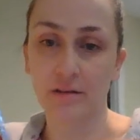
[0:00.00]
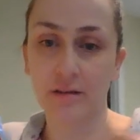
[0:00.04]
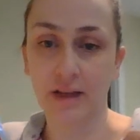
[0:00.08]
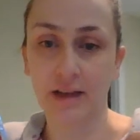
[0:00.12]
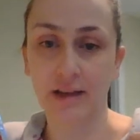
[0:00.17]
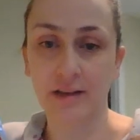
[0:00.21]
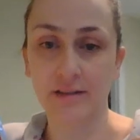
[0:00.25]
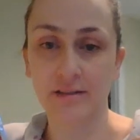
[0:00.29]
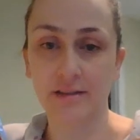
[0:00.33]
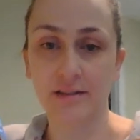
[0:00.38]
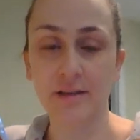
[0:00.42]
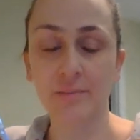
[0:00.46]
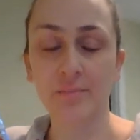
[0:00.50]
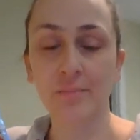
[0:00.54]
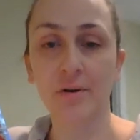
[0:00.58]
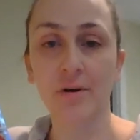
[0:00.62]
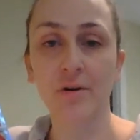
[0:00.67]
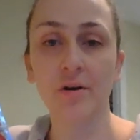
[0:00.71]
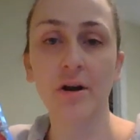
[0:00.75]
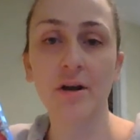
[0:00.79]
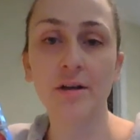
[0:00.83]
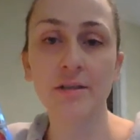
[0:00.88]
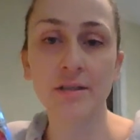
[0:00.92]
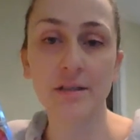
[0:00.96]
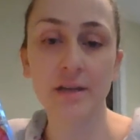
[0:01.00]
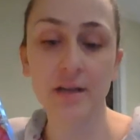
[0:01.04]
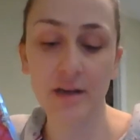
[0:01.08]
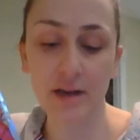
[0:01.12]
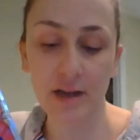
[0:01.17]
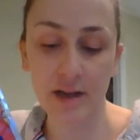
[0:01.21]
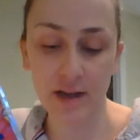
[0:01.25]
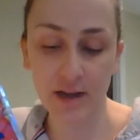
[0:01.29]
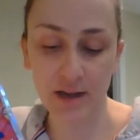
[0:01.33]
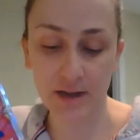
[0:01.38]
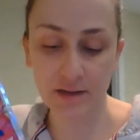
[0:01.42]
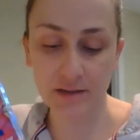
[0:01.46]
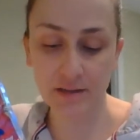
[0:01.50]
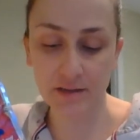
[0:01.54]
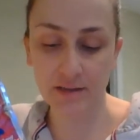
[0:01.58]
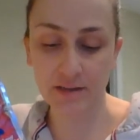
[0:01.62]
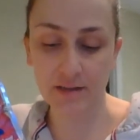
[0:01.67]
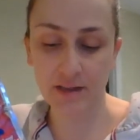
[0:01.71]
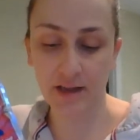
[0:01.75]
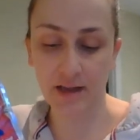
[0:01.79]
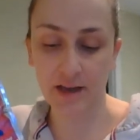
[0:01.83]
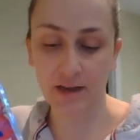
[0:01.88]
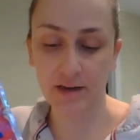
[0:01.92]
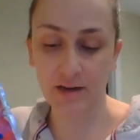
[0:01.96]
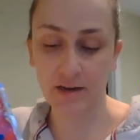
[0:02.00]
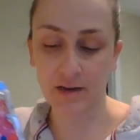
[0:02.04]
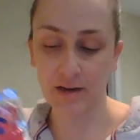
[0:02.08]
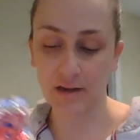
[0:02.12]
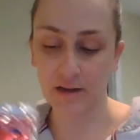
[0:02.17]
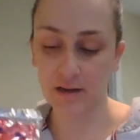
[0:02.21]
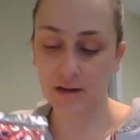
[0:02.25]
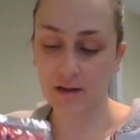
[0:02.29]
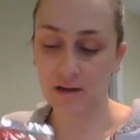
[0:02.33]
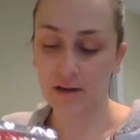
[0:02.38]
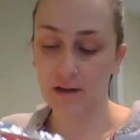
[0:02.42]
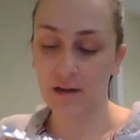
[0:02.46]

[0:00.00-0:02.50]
like zip across it, and then